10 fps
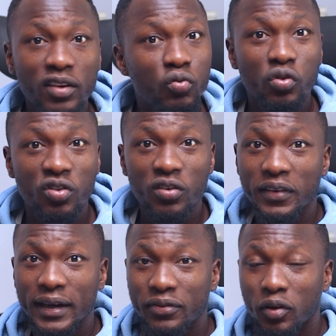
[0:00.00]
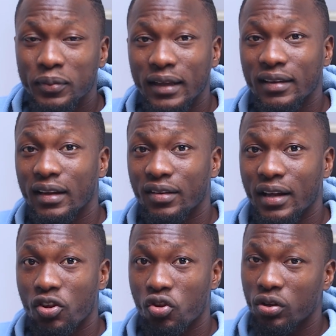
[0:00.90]
guess who suffered from that
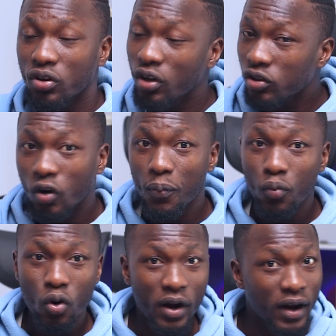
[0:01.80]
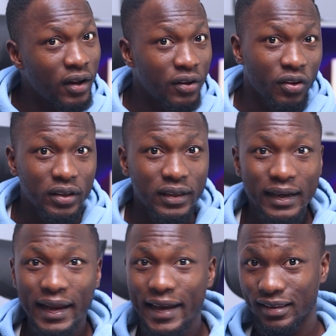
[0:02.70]
transaction? Not Upwork, not the
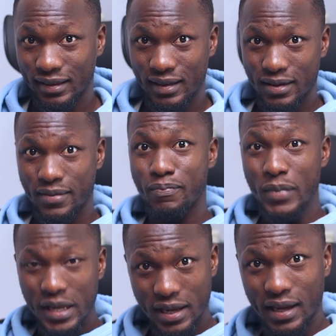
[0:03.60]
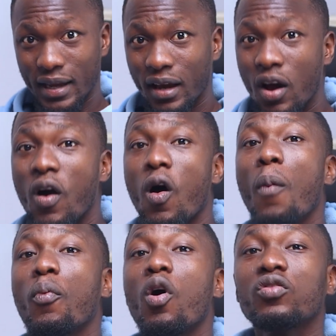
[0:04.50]
client, me.
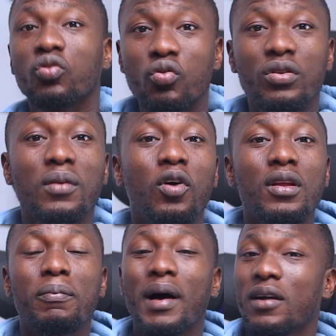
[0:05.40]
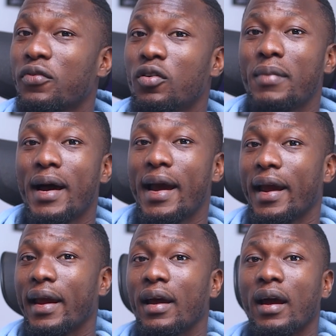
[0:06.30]
Upwork took the money back from
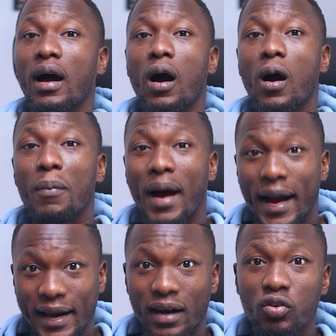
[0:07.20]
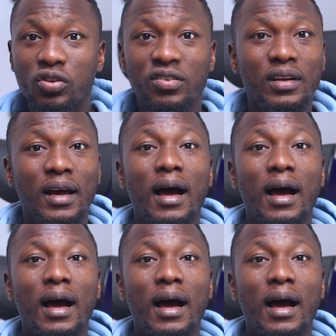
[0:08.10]
my account.